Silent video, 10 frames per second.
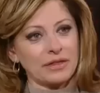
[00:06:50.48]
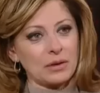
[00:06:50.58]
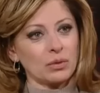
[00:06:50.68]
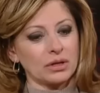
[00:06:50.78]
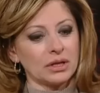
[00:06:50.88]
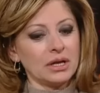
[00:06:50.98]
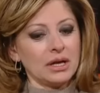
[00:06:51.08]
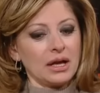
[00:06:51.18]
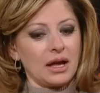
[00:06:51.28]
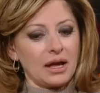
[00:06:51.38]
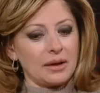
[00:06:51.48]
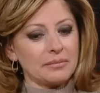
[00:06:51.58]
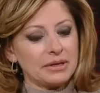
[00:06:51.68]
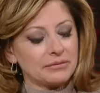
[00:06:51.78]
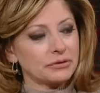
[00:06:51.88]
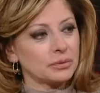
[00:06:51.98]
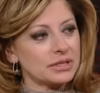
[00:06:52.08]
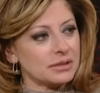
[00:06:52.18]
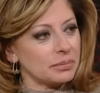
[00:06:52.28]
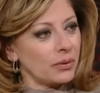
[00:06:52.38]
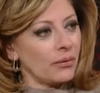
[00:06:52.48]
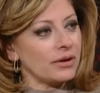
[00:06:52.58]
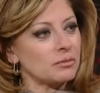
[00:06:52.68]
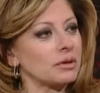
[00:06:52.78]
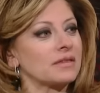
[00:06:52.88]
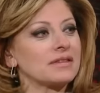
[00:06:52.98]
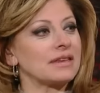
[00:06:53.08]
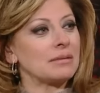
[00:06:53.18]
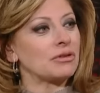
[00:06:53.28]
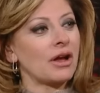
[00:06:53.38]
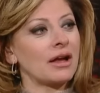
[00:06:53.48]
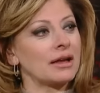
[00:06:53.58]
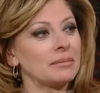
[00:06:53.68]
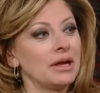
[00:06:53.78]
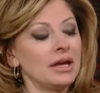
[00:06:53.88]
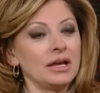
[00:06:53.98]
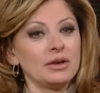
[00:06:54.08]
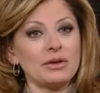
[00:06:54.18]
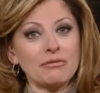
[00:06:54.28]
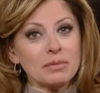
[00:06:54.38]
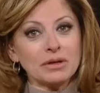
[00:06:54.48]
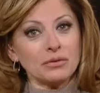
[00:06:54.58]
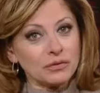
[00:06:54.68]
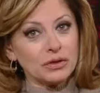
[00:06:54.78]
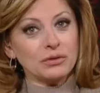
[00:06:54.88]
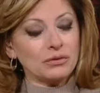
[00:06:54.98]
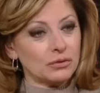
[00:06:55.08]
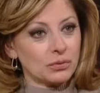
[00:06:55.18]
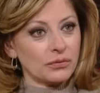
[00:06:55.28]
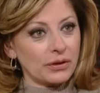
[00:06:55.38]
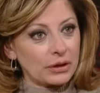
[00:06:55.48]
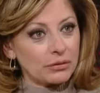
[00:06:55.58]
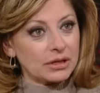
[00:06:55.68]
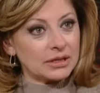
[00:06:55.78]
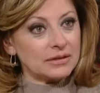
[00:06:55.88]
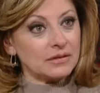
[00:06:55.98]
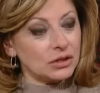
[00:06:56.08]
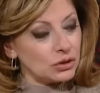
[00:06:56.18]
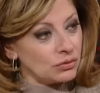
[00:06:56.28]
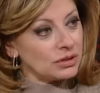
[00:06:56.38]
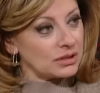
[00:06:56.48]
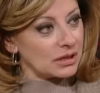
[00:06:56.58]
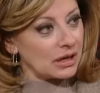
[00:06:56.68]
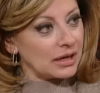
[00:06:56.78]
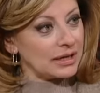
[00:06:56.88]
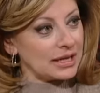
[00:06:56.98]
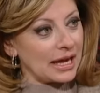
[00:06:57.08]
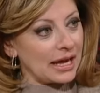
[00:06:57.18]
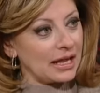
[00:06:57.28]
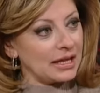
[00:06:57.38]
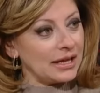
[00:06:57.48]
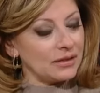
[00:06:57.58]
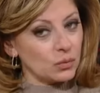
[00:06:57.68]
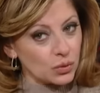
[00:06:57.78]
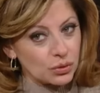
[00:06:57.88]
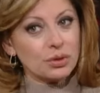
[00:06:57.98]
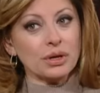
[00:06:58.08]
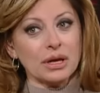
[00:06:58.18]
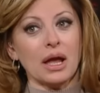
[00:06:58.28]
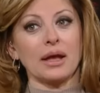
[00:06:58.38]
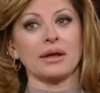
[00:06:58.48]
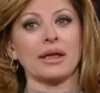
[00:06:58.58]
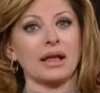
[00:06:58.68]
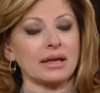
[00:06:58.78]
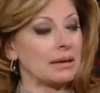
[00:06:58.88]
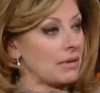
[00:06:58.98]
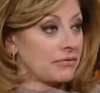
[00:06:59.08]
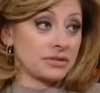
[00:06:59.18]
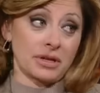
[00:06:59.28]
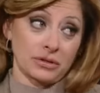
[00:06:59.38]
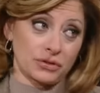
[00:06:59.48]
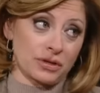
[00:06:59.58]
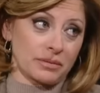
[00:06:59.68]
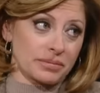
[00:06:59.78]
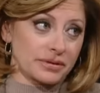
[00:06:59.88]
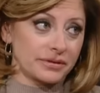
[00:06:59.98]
they will um, influence employees, but at the same time, everybody thought the unions were for Hillary Clinton. The union guy and gal and the working guy and gal came out for Donald Trump.